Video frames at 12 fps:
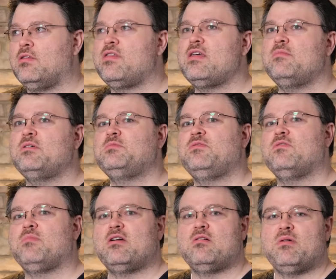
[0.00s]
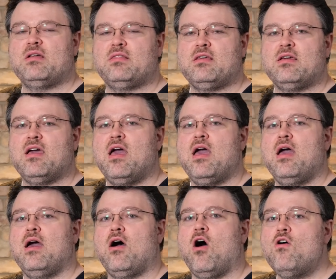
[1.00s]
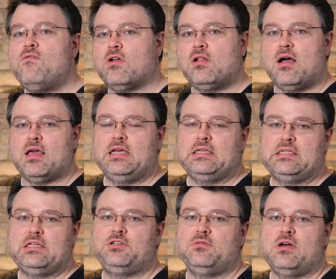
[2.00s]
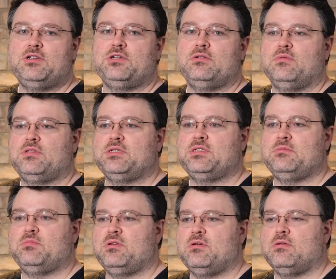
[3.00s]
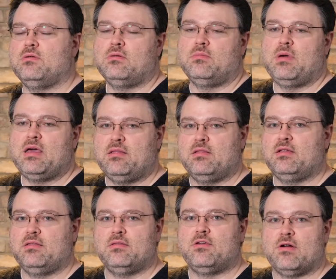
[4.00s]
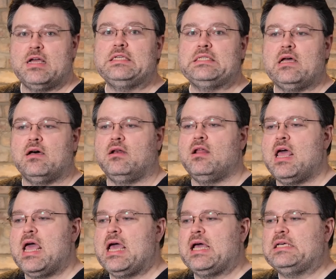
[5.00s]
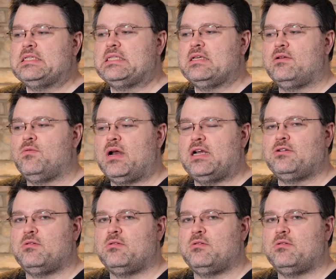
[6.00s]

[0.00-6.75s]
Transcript: The thing that makes me feel better about the overclocking situation with the CPU, in that there is none, is that when I